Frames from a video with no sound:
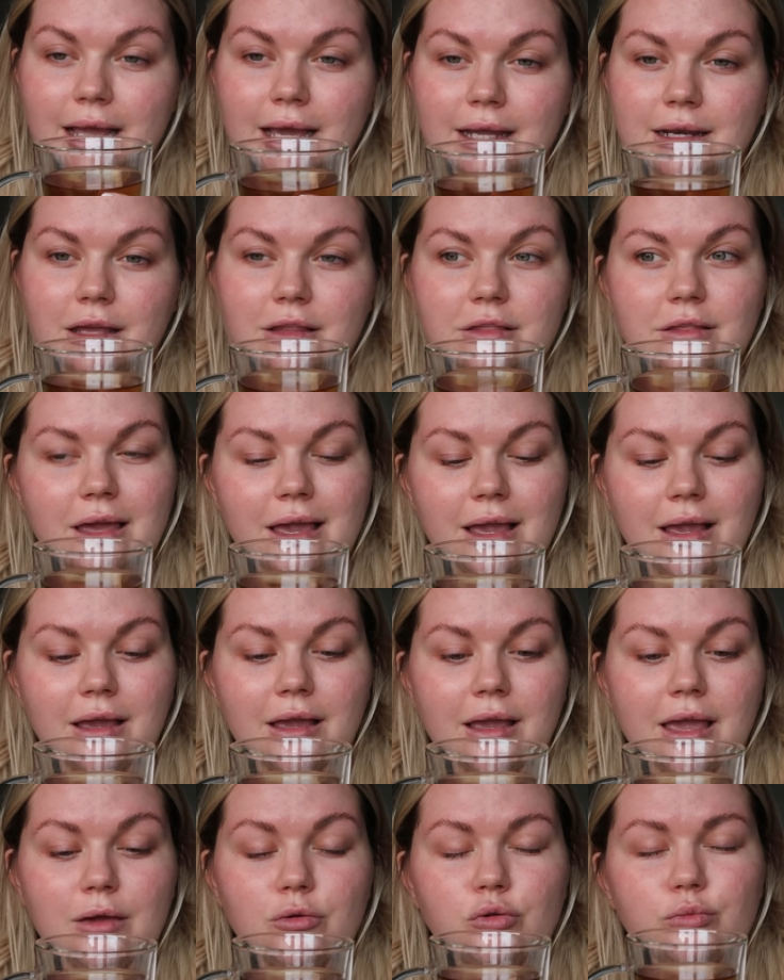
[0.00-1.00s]
and I
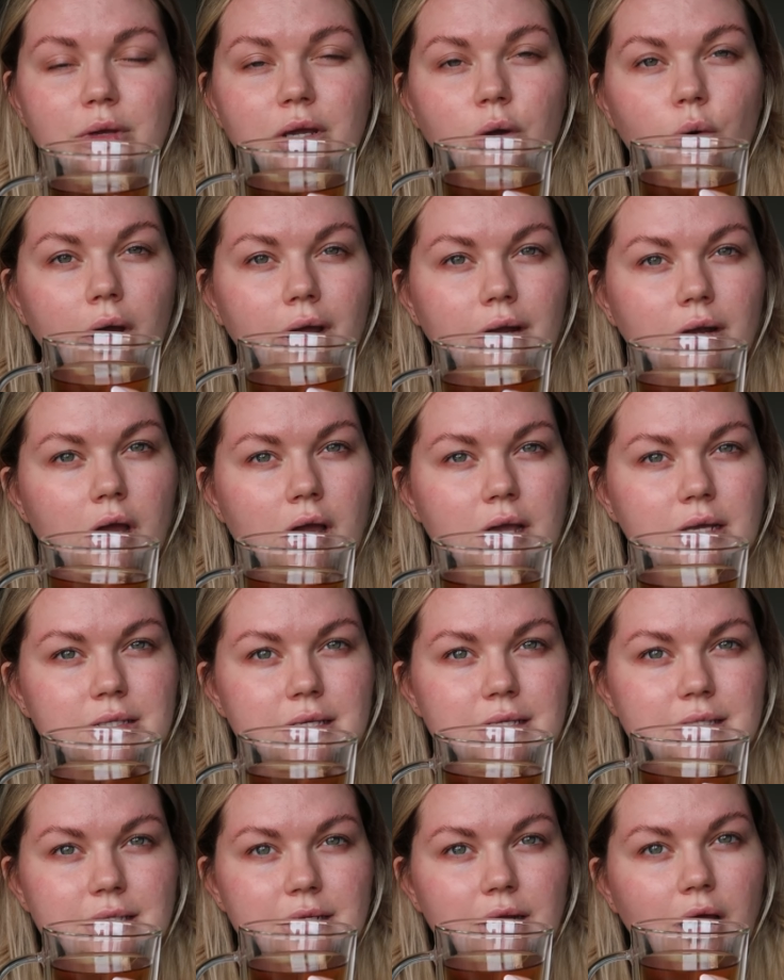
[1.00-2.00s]
think it would be quite nice
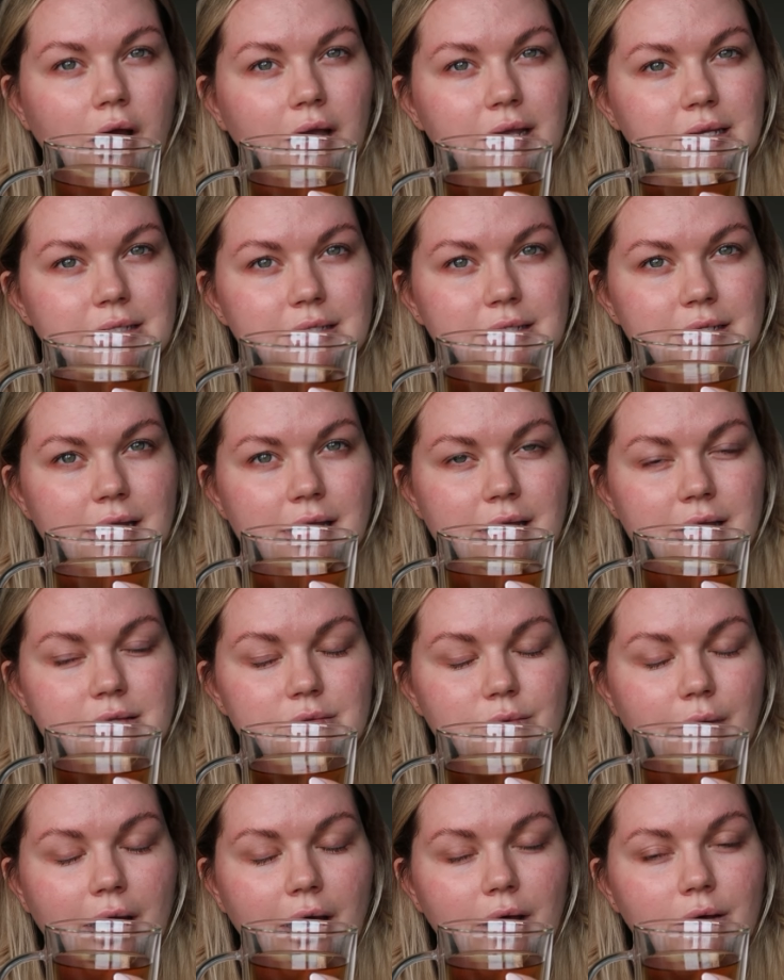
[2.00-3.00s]
as an iced tea
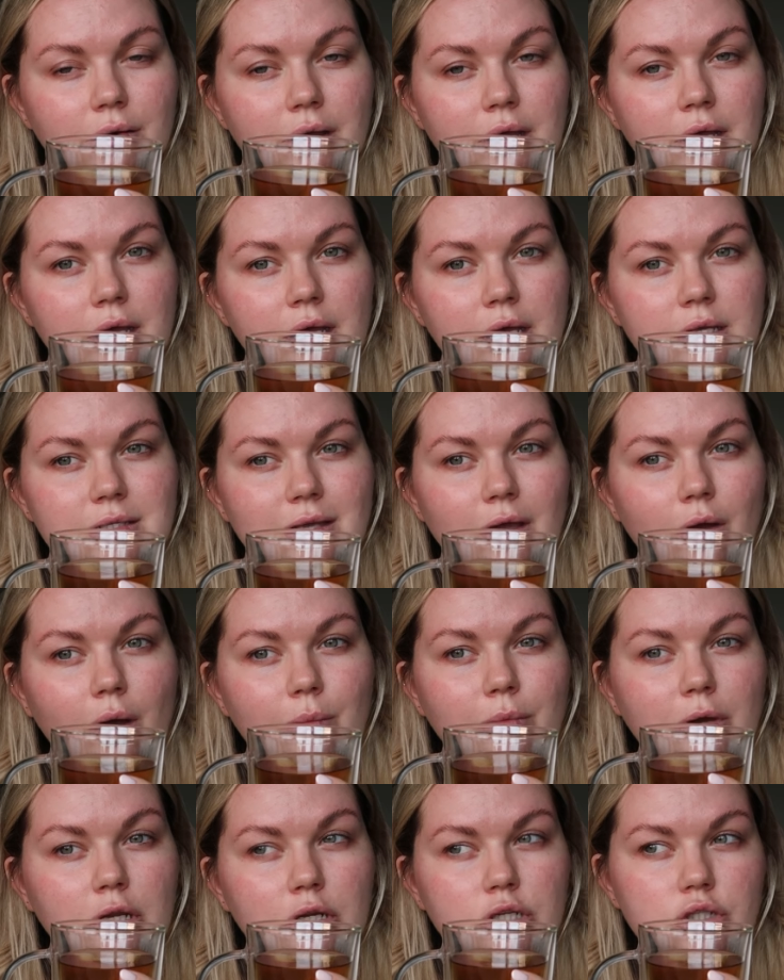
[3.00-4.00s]
as well so
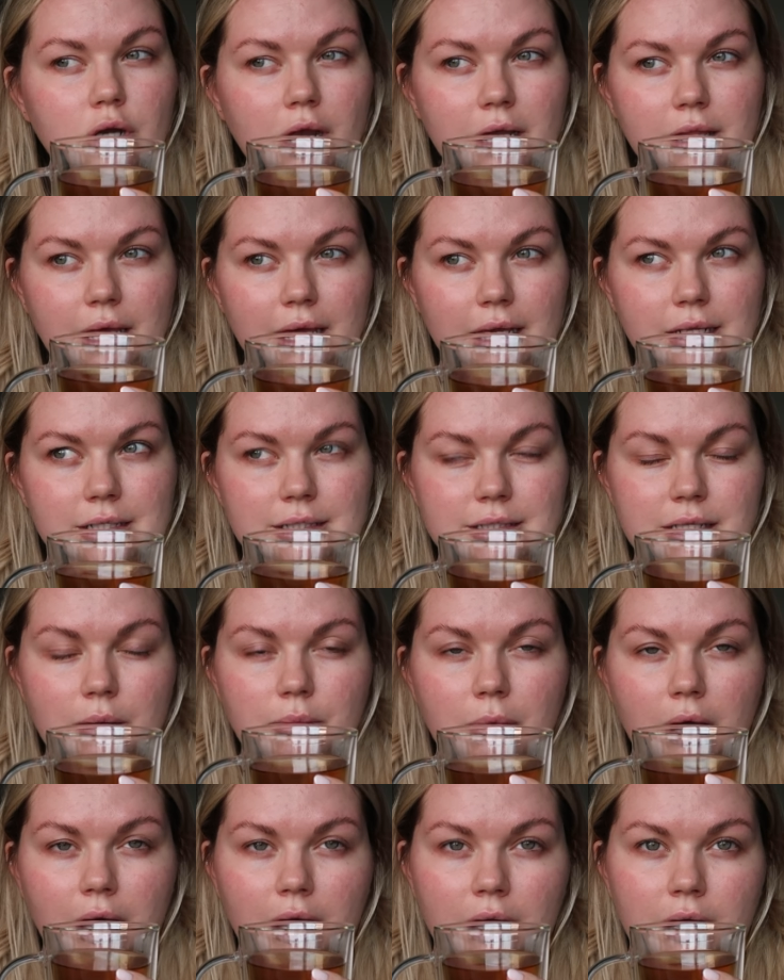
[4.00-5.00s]
I'm gonna try that in
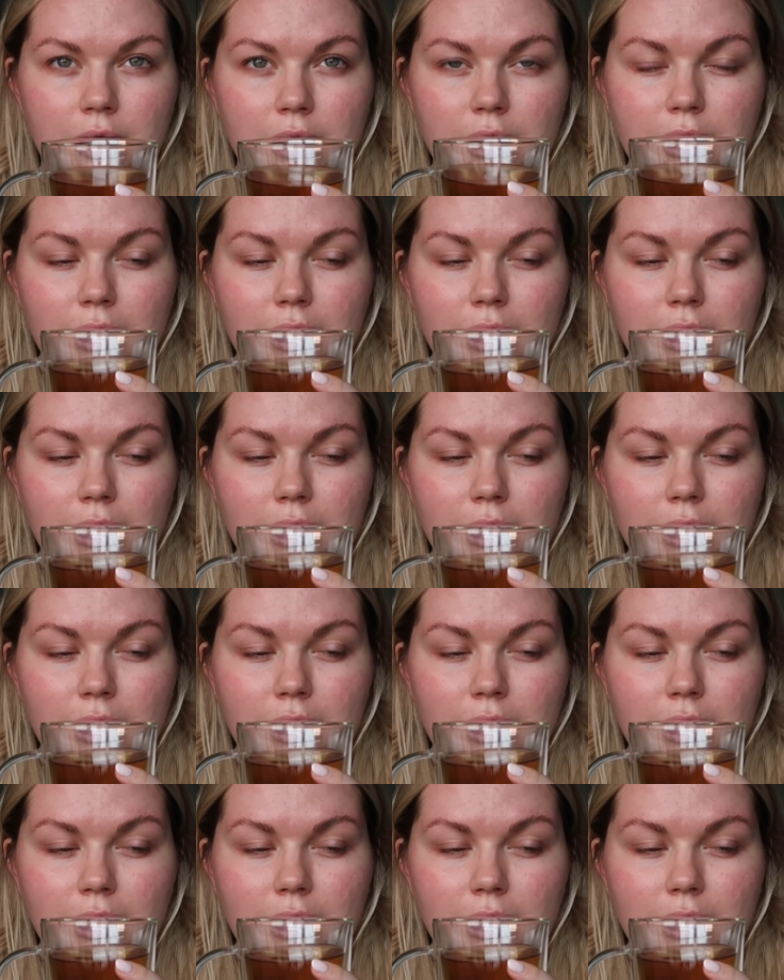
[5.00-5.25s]
summer